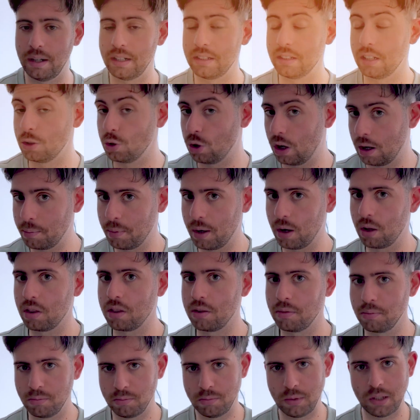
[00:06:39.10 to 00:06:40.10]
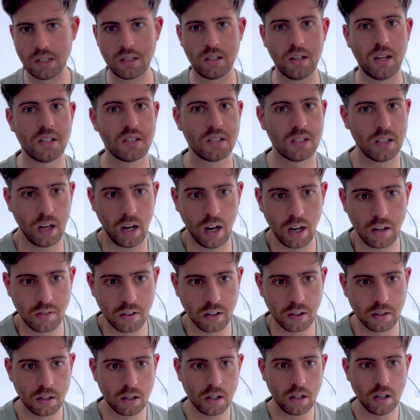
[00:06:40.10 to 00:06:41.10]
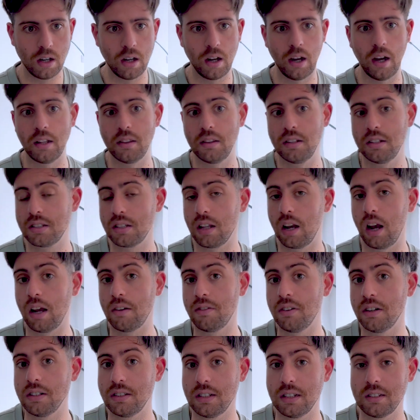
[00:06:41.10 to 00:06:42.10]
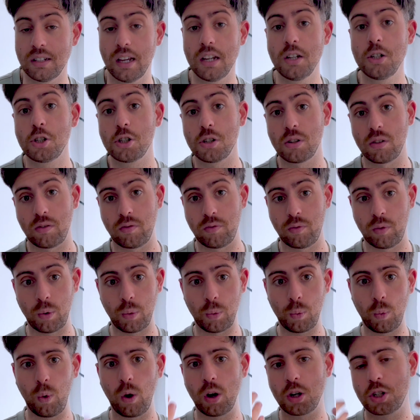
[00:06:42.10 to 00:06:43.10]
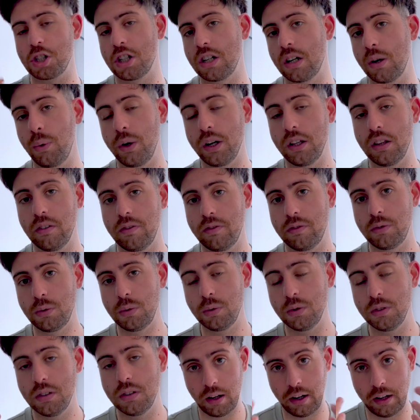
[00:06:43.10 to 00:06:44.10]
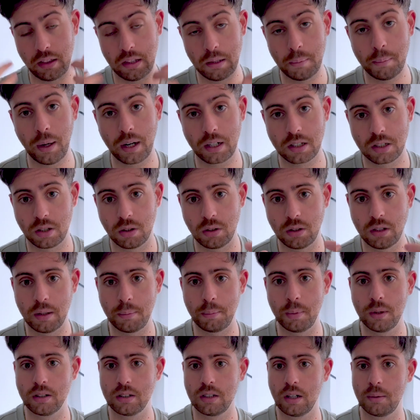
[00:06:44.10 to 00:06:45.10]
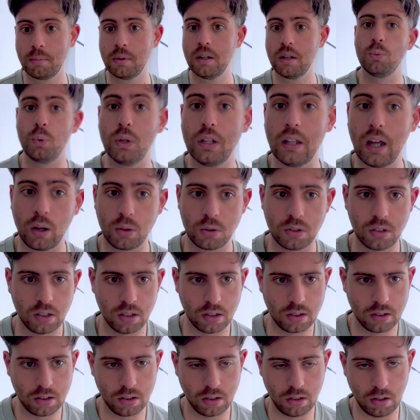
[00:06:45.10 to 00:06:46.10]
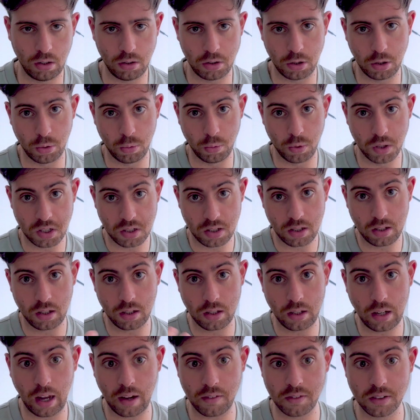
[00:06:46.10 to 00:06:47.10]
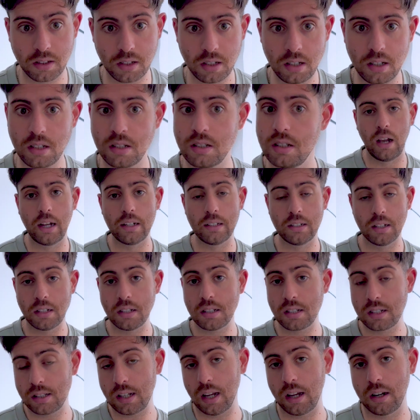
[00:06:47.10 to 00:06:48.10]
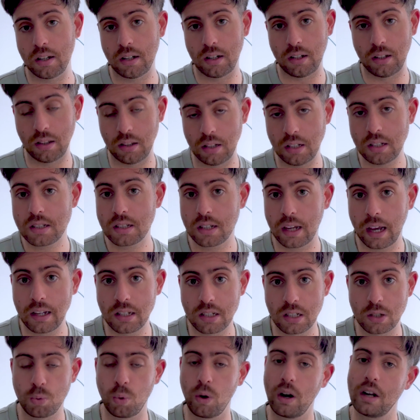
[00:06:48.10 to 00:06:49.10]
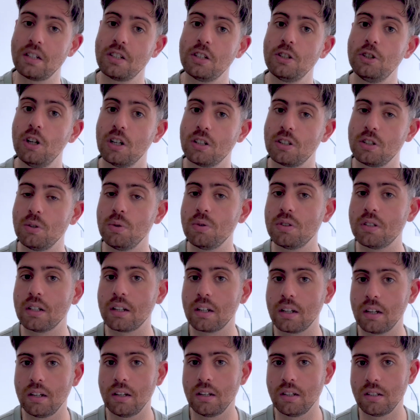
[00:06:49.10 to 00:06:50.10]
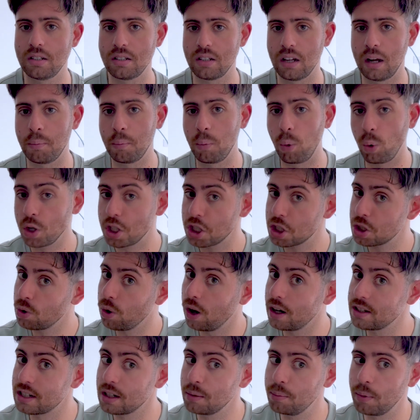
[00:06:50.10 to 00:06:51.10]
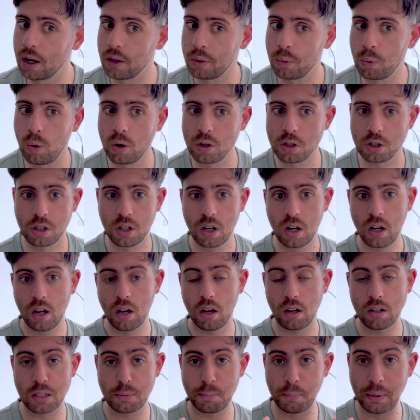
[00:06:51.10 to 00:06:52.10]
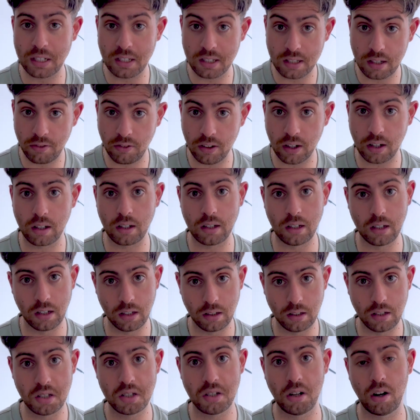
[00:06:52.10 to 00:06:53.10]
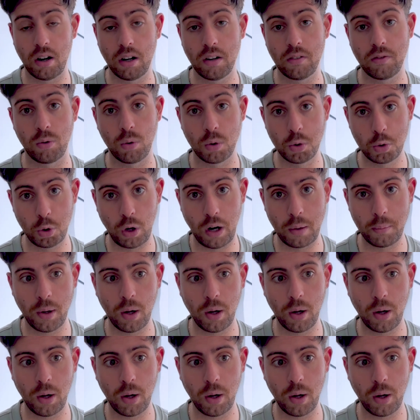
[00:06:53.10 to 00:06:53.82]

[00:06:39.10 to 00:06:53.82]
And the dry mouth means less saliva, and the saliva is essential for washing away the food and the bacteria buildup. Without it, uh, you risk cavities. And instead, in these cases, what I suggest using is a moisturizing mouthwash specifically designed for dry